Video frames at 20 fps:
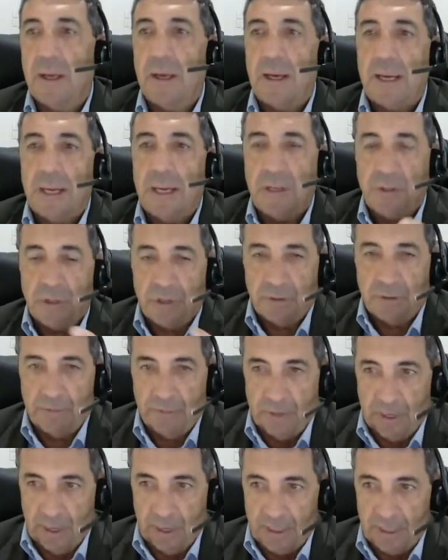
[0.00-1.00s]
each
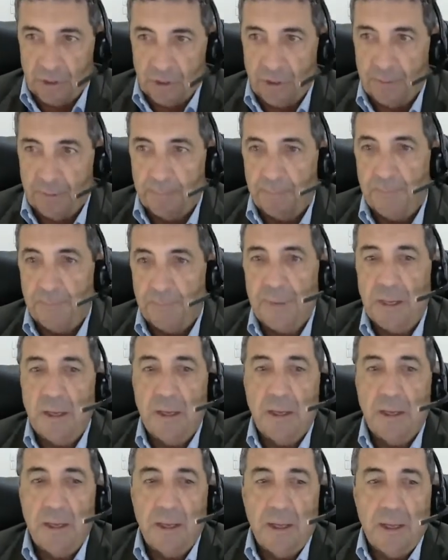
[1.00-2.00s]
election.
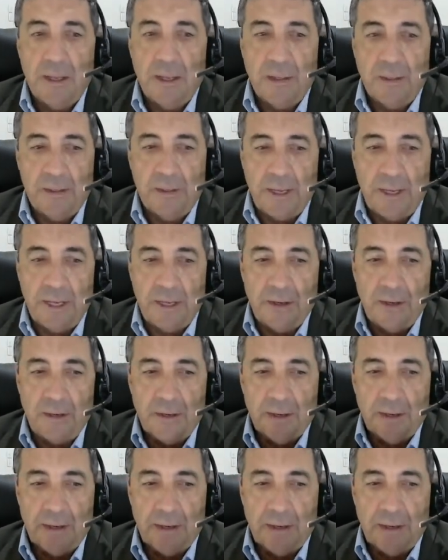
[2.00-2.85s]
The